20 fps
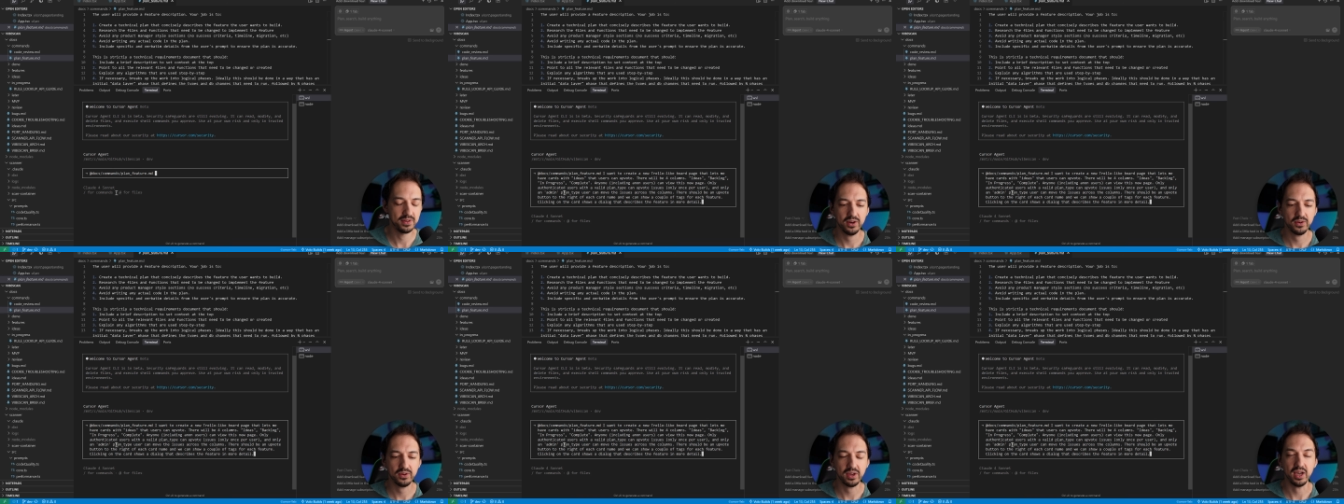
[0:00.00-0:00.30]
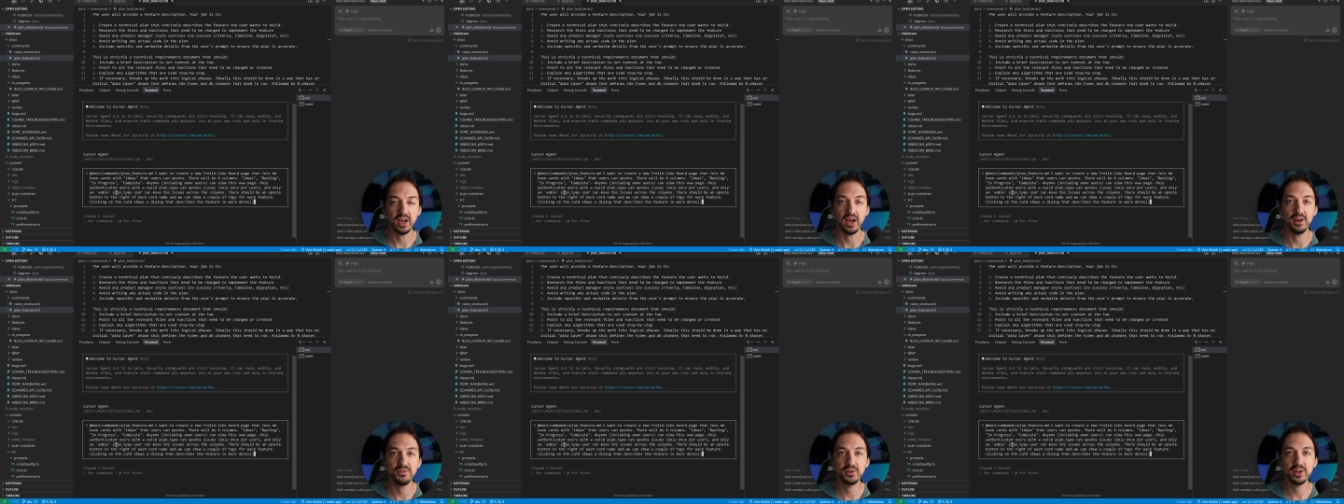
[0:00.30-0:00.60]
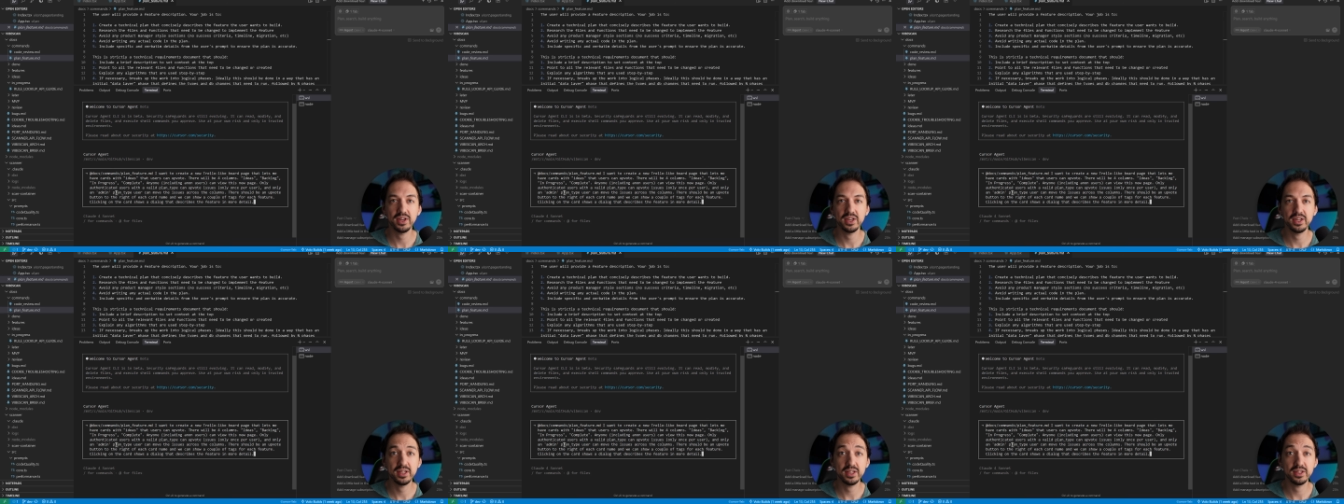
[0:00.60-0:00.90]
Okay, I've
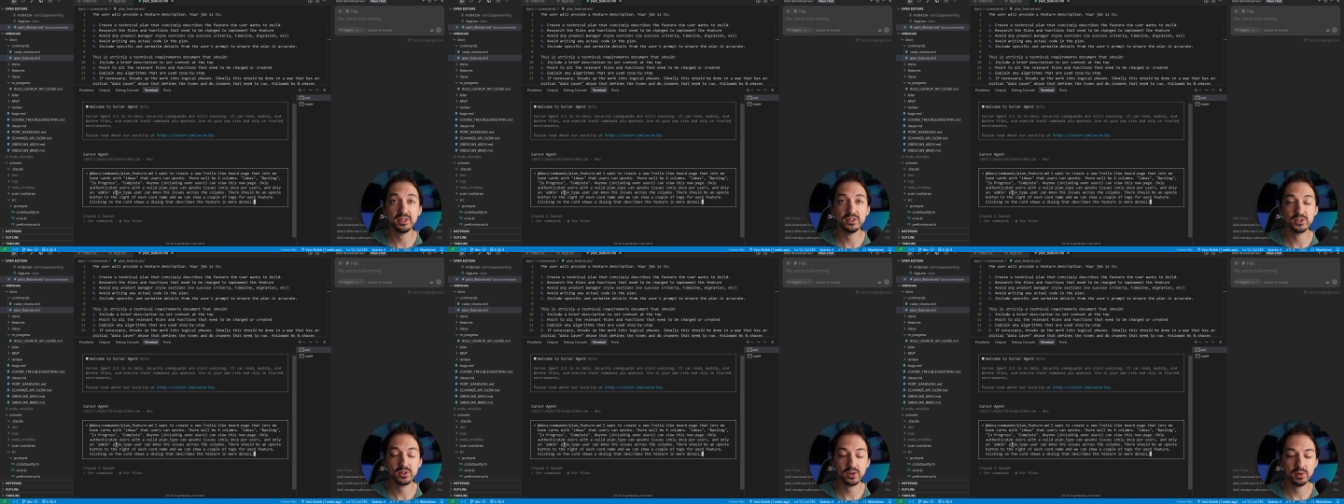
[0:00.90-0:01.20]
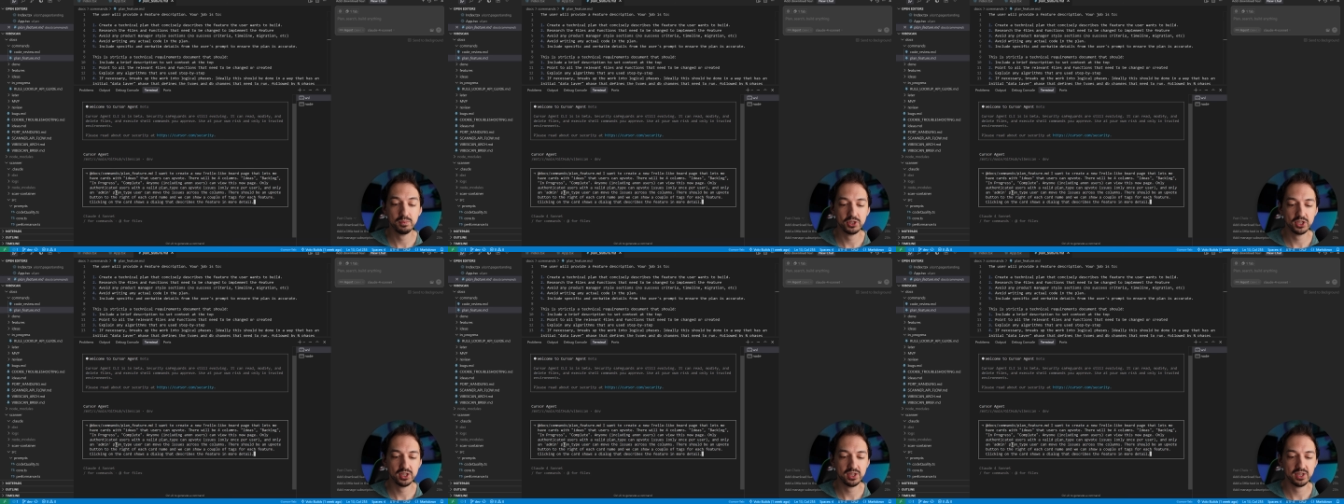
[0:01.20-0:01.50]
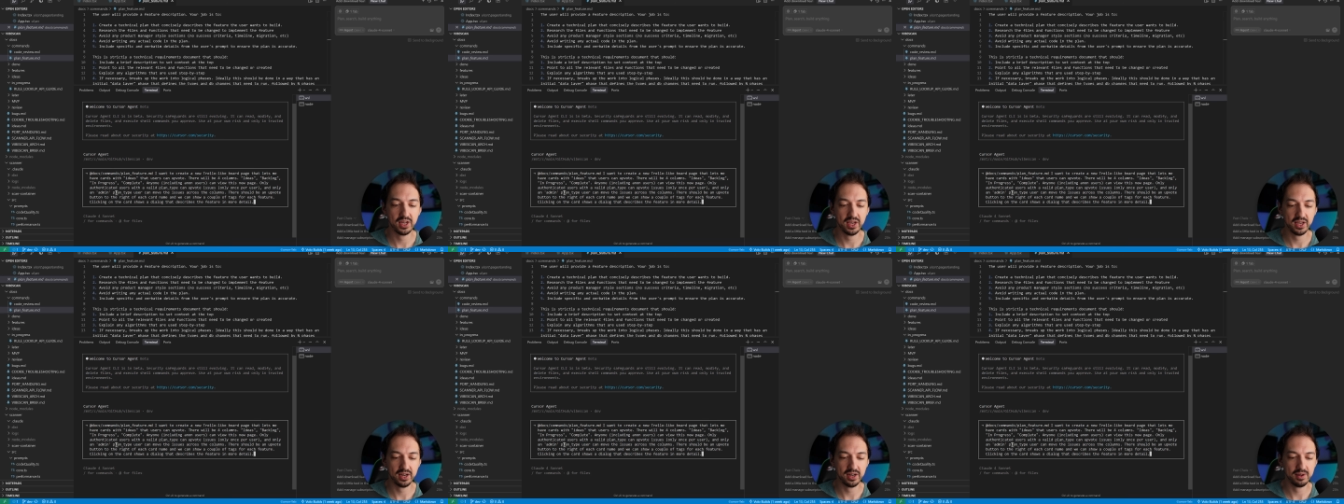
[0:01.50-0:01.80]
written the
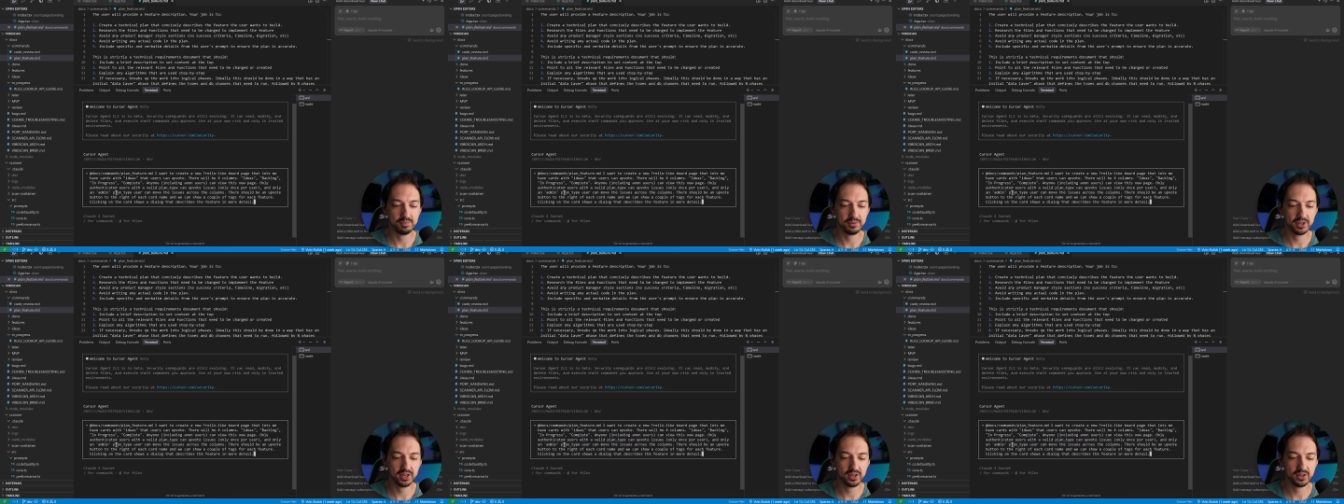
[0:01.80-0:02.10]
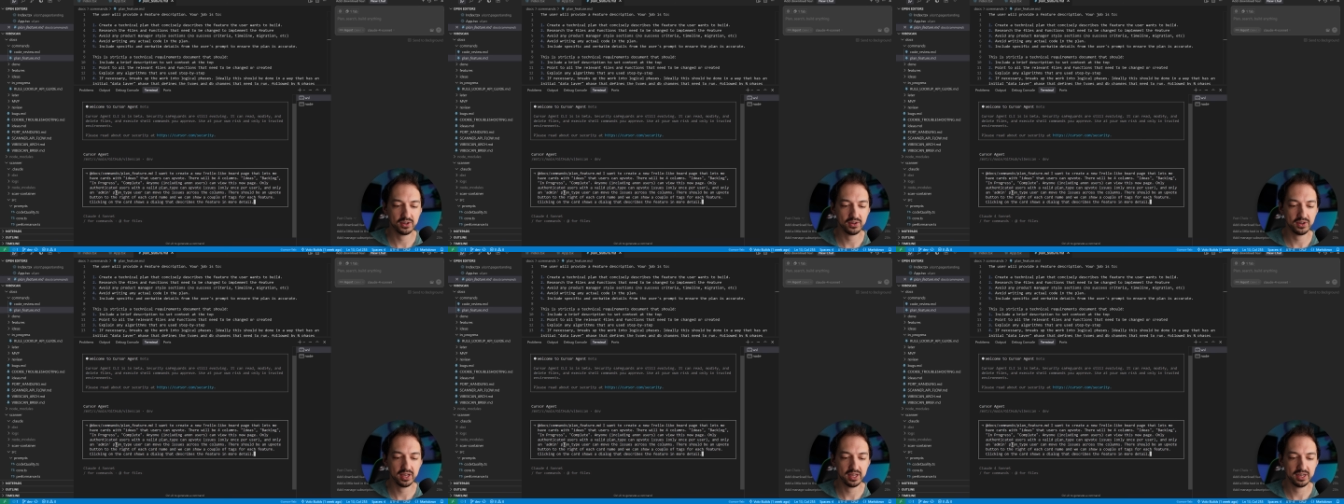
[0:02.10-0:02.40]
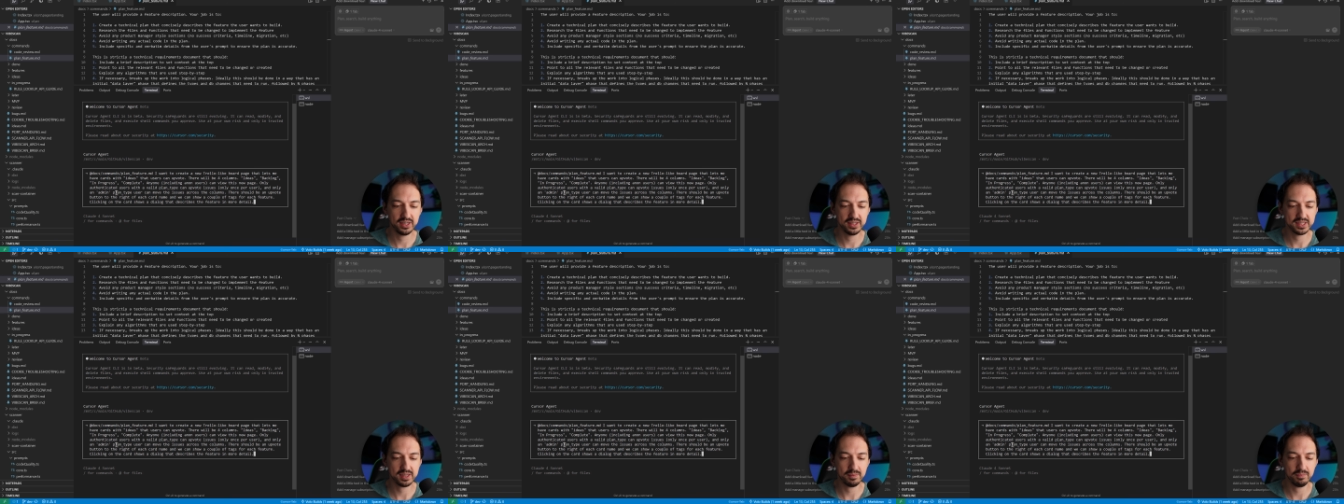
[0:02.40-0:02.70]
description and I'm going to go
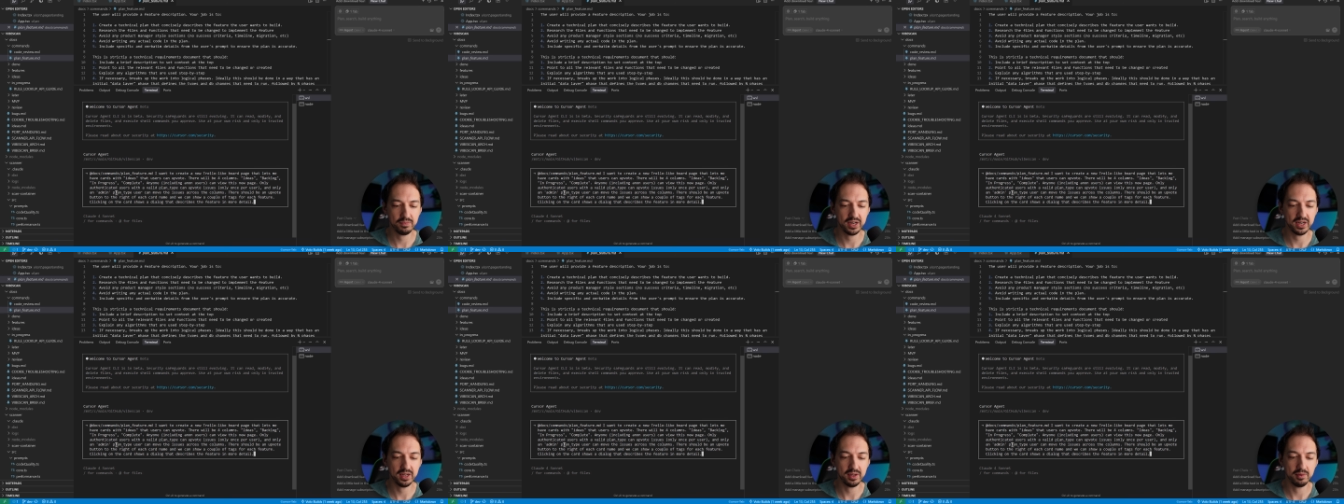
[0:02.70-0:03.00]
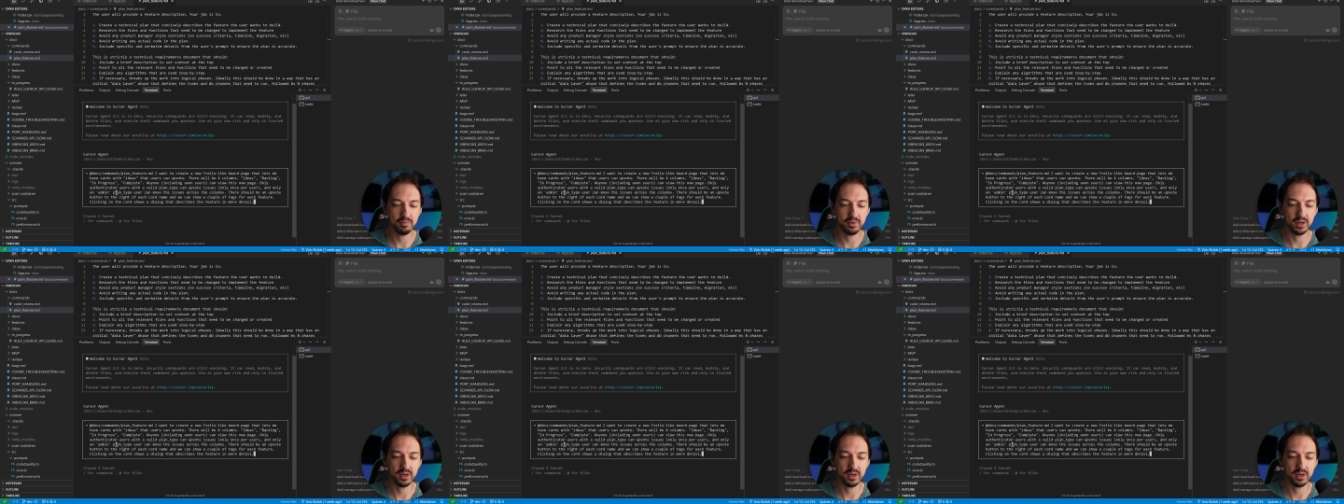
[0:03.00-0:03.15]
ahead and submit it,